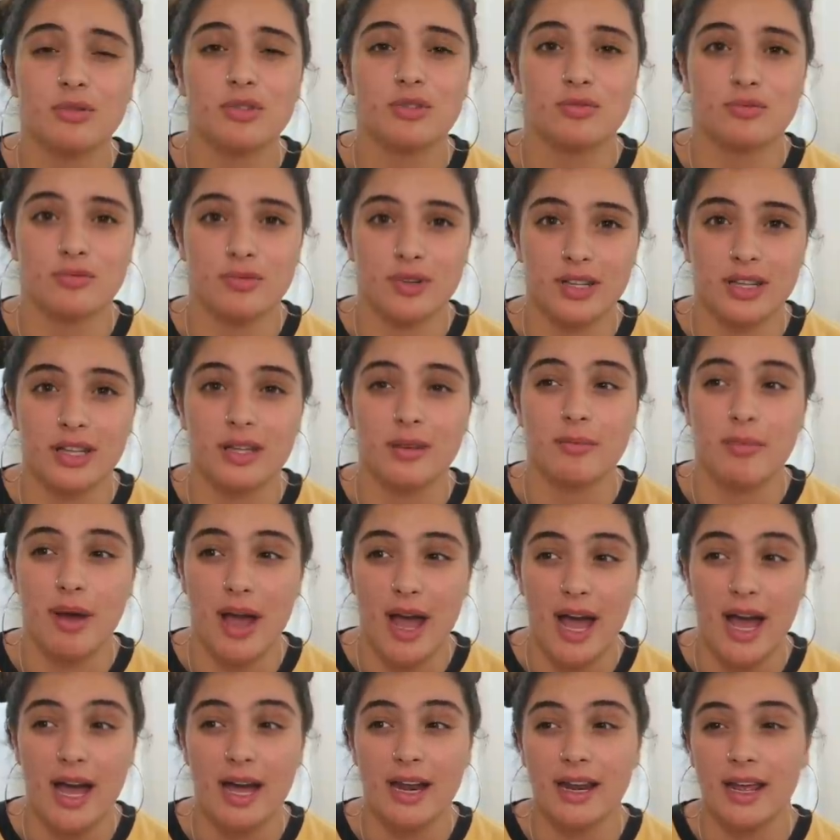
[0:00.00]
was really
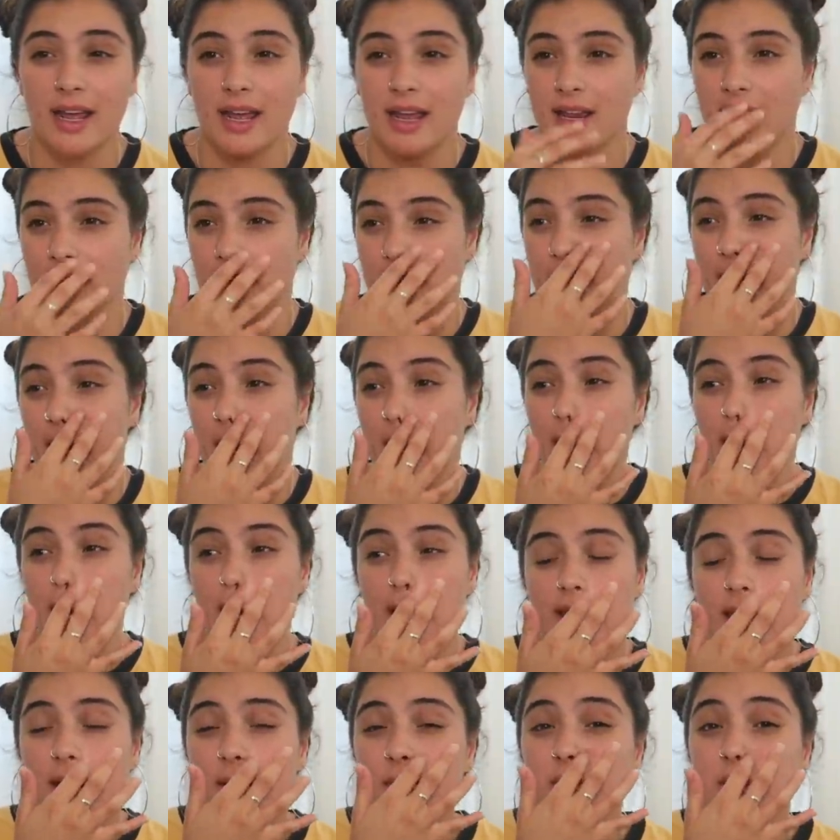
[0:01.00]
bad, and
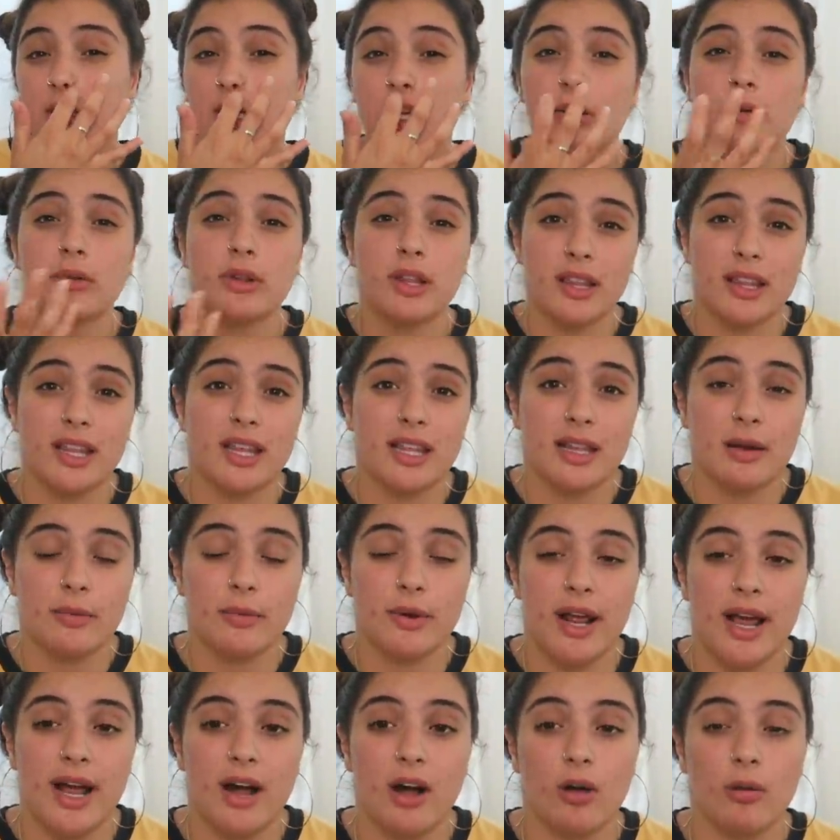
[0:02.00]
that was the only thing that
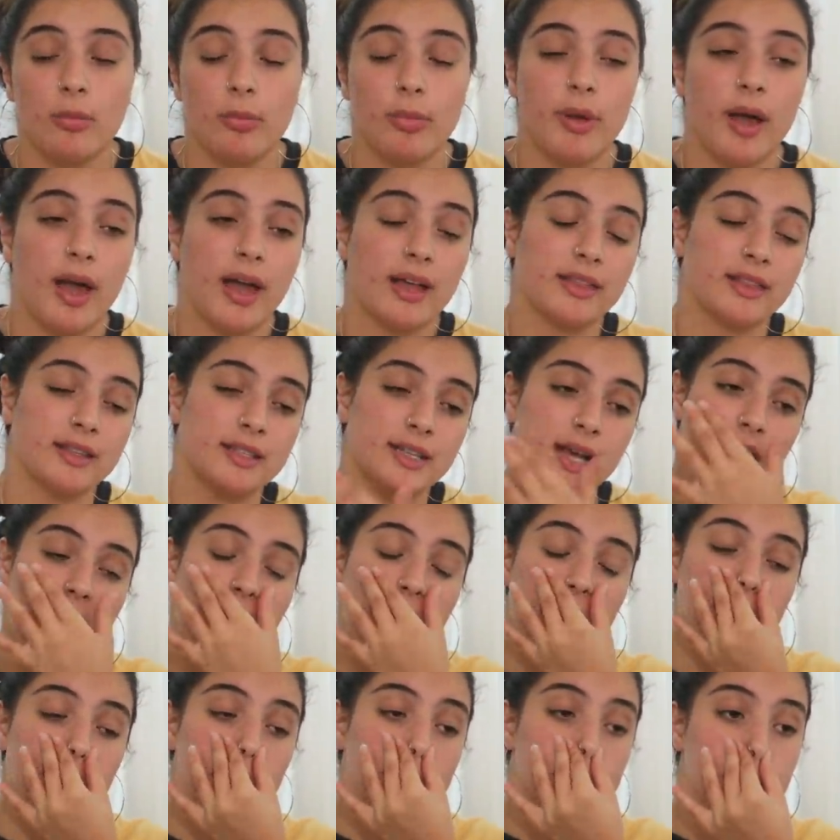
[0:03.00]
would help at the
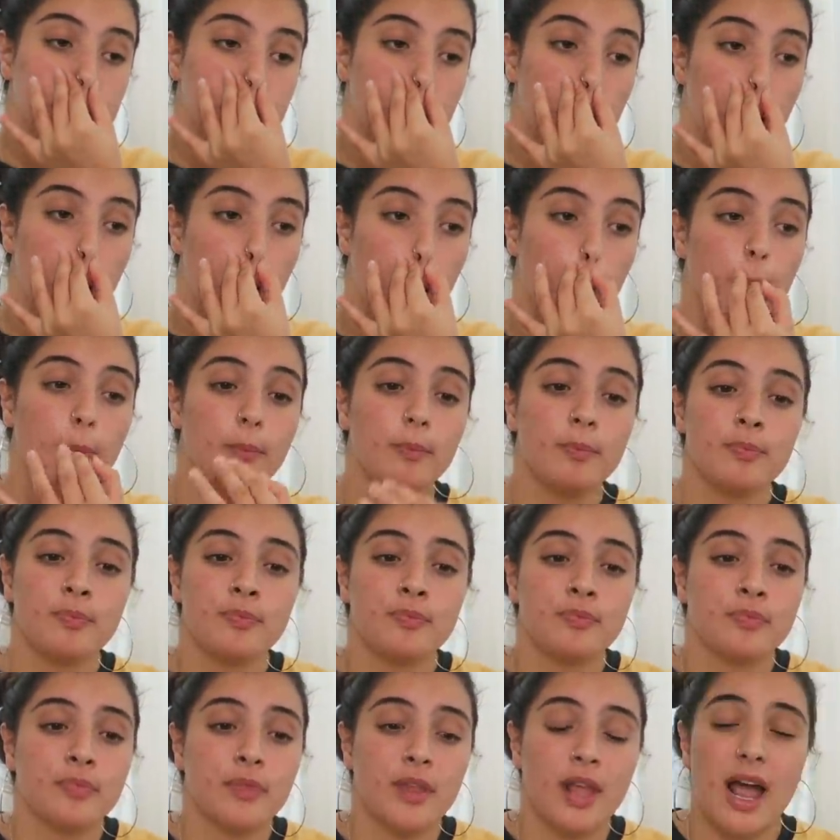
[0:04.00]
time. So
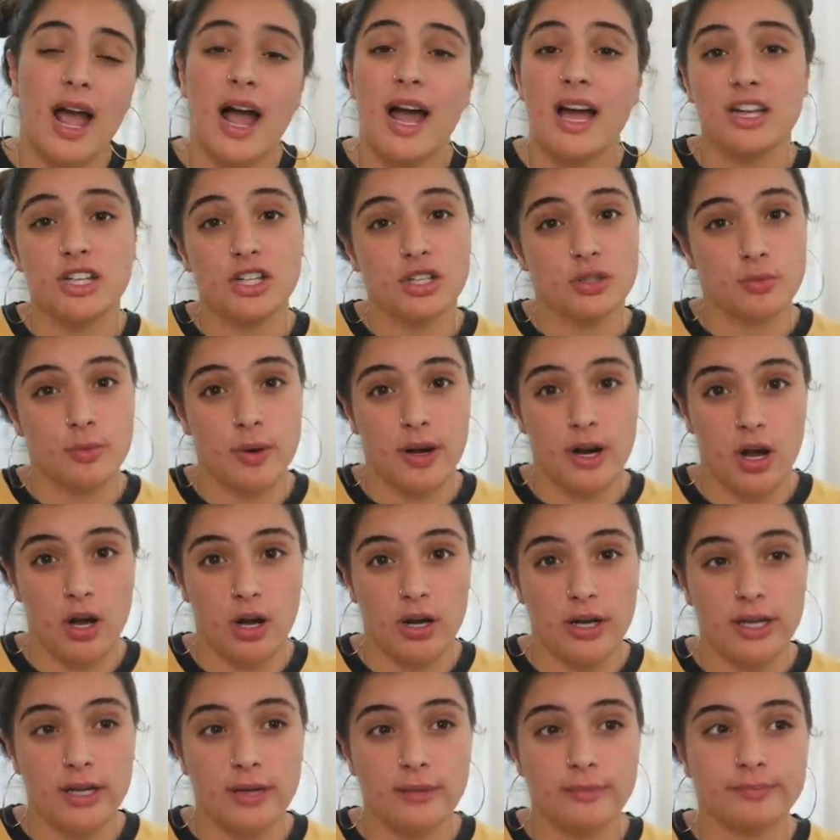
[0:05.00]
I just went
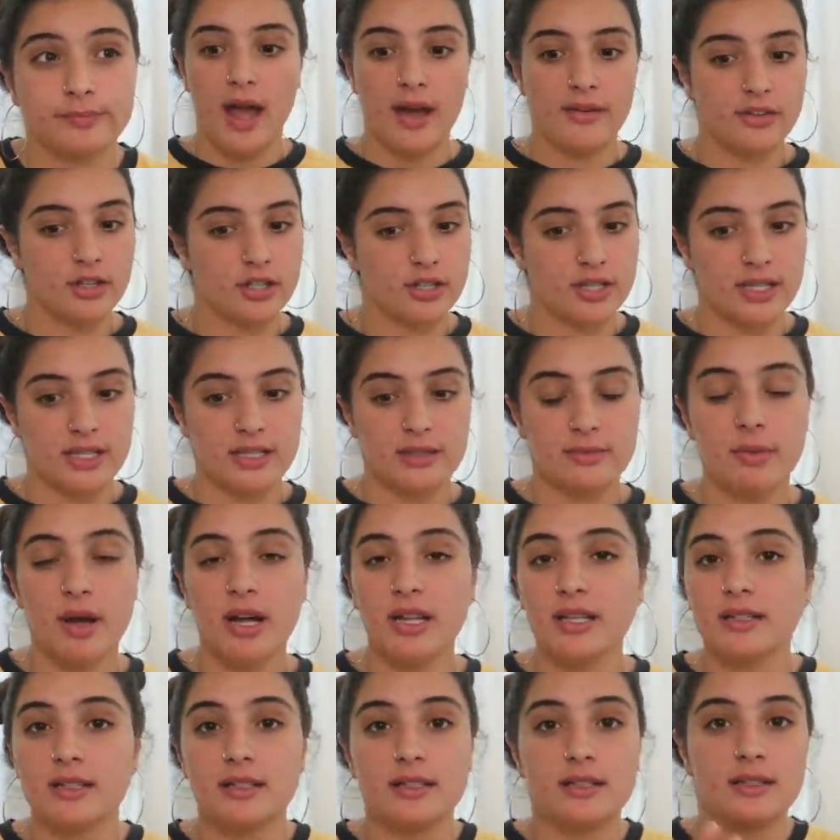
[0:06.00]
on it. After 6
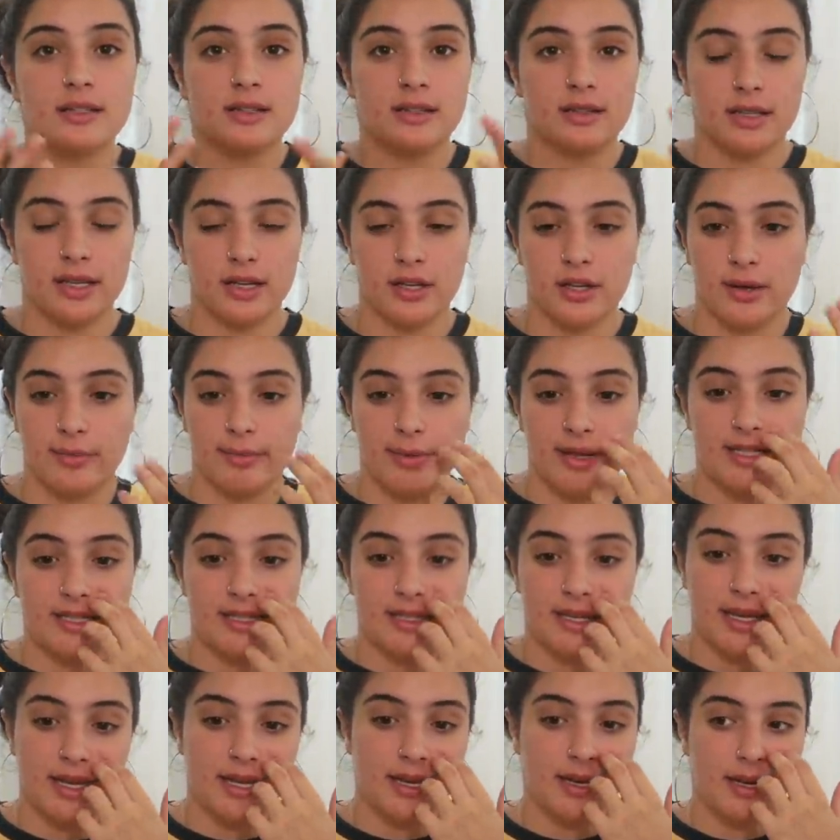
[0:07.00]
months, cleared up my
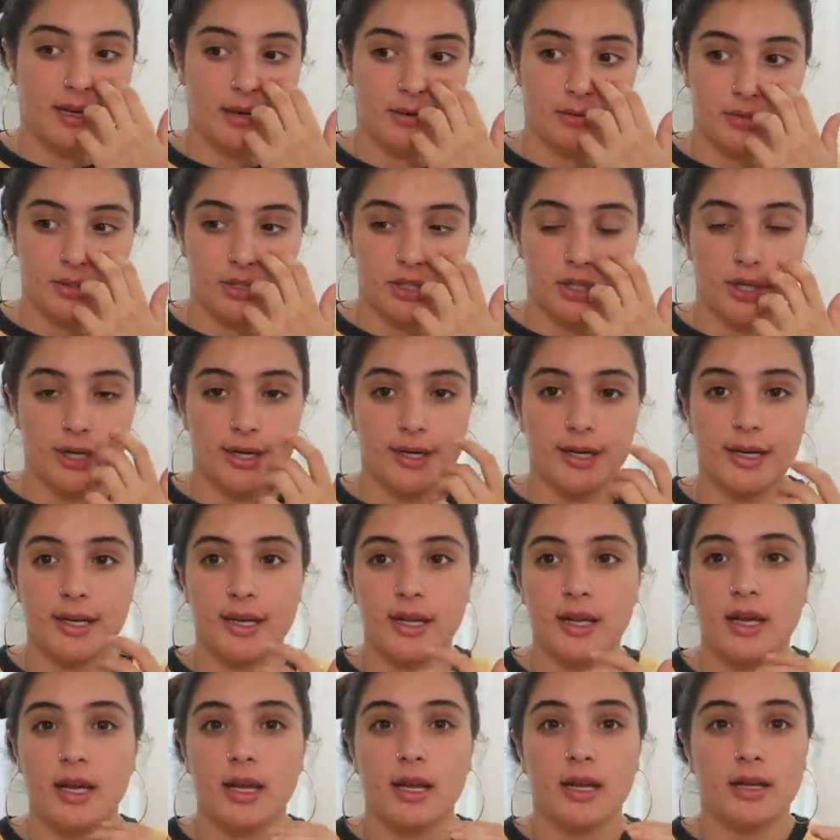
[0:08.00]
skin. It was
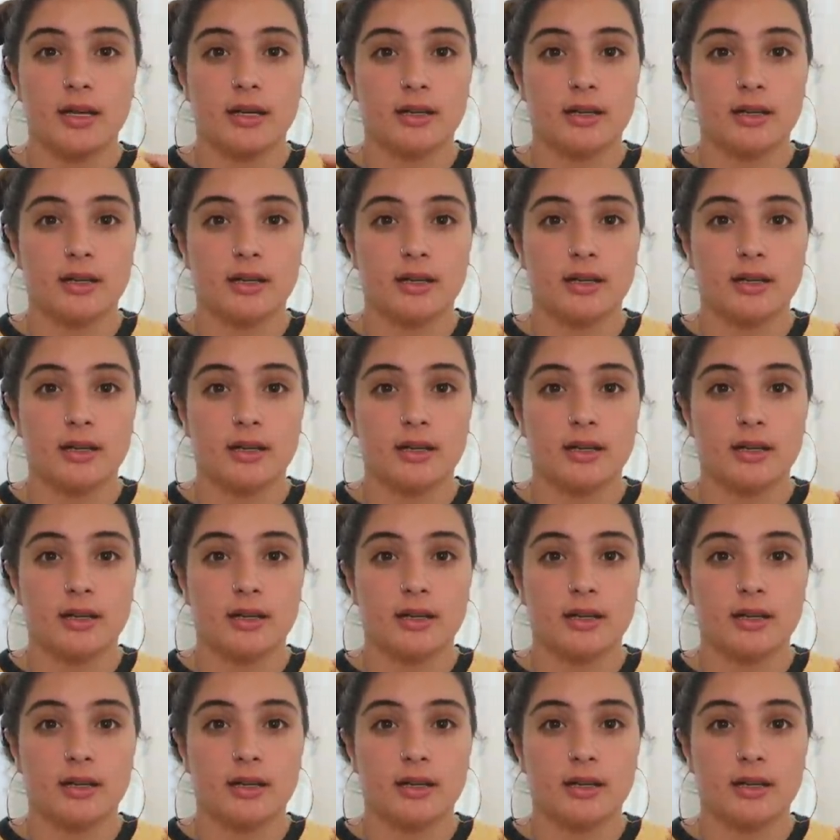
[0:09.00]
good.